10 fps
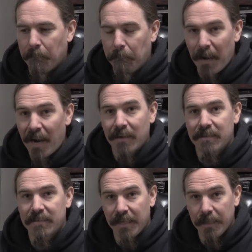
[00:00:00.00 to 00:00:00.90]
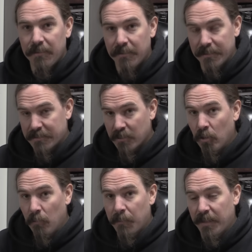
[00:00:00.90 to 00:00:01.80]
box in the
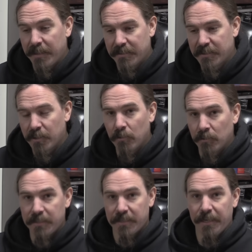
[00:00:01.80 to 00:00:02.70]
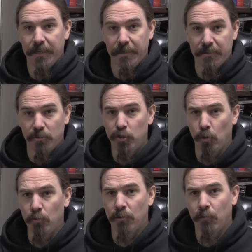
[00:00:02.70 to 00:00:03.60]
scope, and so let's say it's
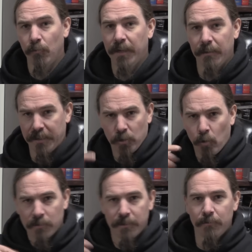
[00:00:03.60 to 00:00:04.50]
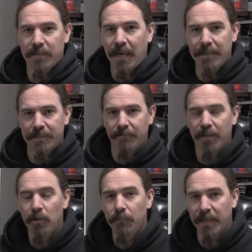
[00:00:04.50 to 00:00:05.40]
shoulder width, like torso size of
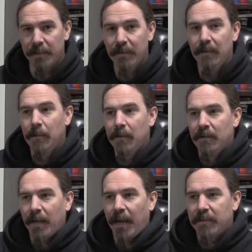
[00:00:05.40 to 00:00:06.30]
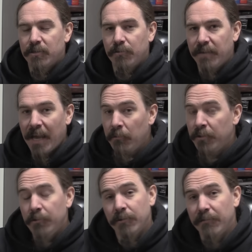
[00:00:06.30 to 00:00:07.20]
a human, and so now
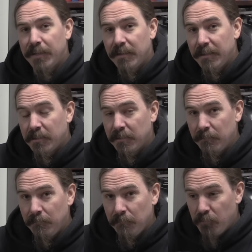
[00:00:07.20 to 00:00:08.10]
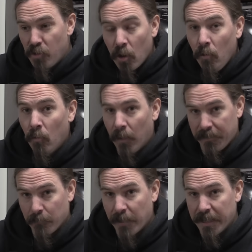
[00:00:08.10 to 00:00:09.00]
you don't even need to know
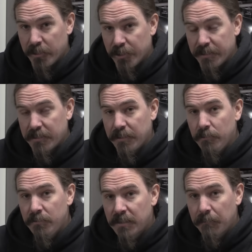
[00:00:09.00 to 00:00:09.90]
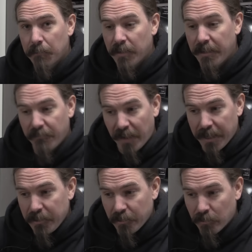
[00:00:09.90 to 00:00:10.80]
what the range is. You simply
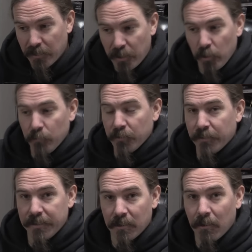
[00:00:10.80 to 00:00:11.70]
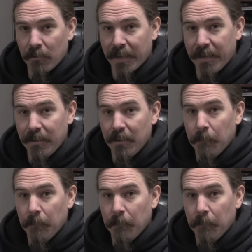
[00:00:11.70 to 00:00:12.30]
find your humanoid target,